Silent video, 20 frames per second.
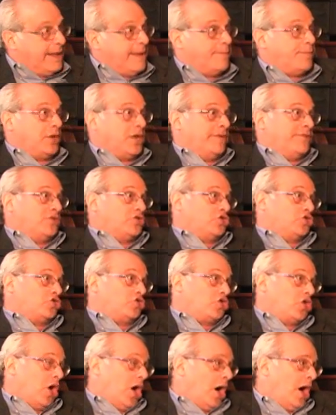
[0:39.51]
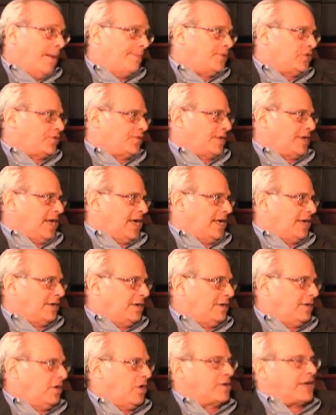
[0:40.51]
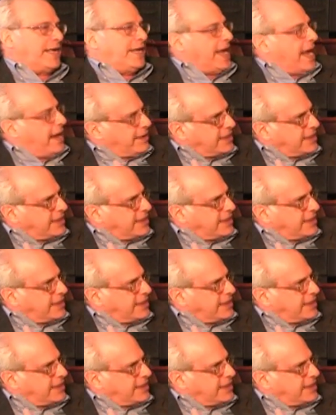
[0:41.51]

But if it's a job creator, okay, now